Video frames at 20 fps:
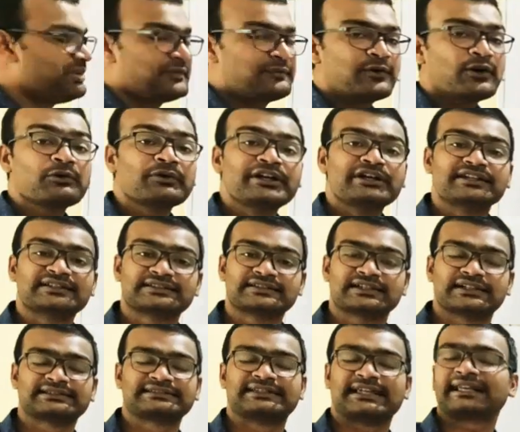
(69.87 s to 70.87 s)
before we
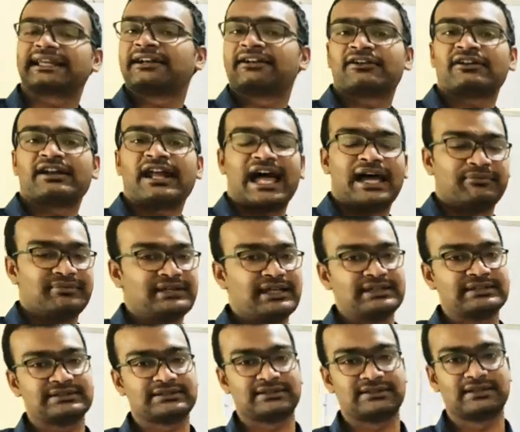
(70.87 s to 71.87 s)
discuss second order
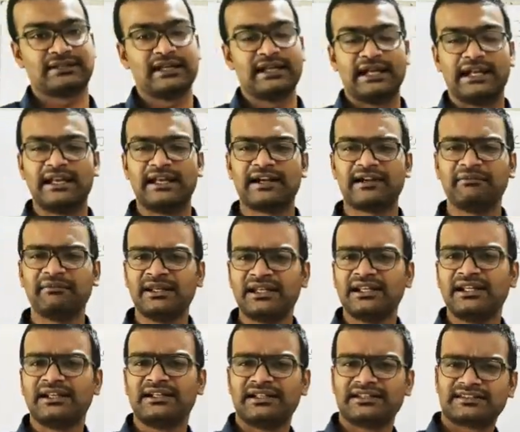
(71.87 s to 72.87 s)
hybridization, let
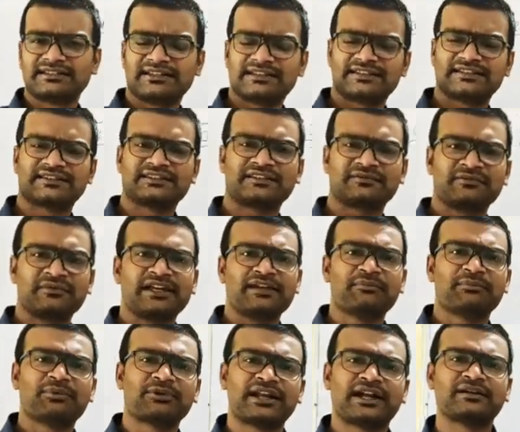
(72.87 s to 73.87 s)
me discuss some
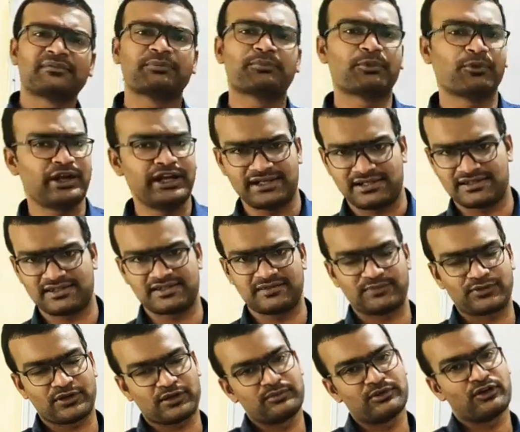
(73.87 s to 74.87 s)
important points
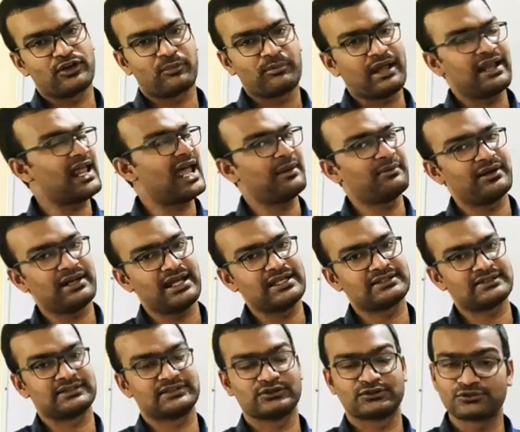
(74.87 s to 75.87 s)
from normal
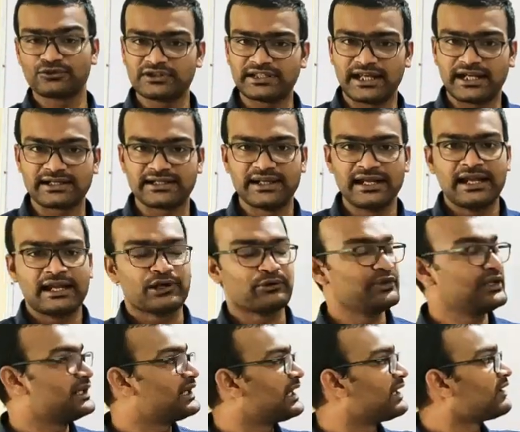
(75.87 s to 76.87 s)
hybridization so that
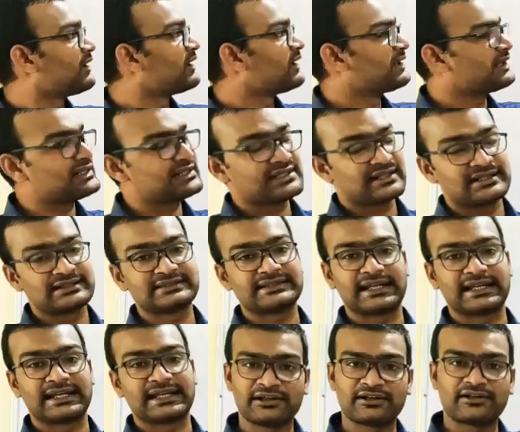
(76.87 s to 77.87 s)
we can understand
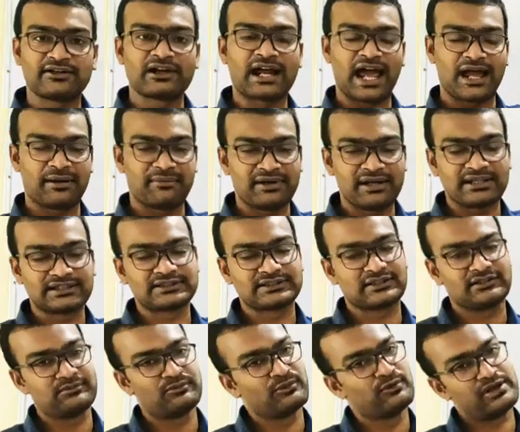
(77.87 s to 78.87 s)
second order
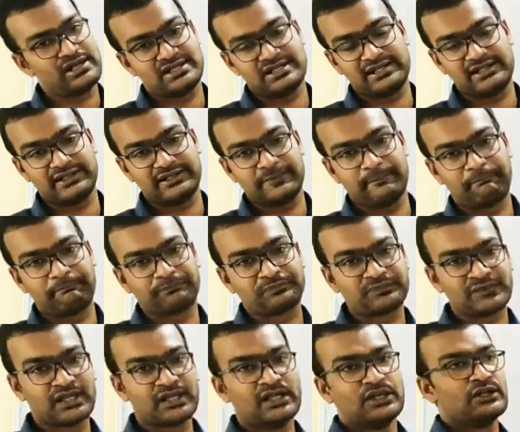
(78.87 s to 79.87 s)
hybridization more easily.
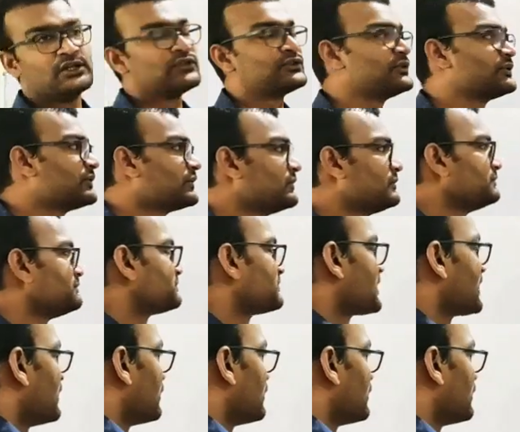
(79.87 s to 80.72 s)
So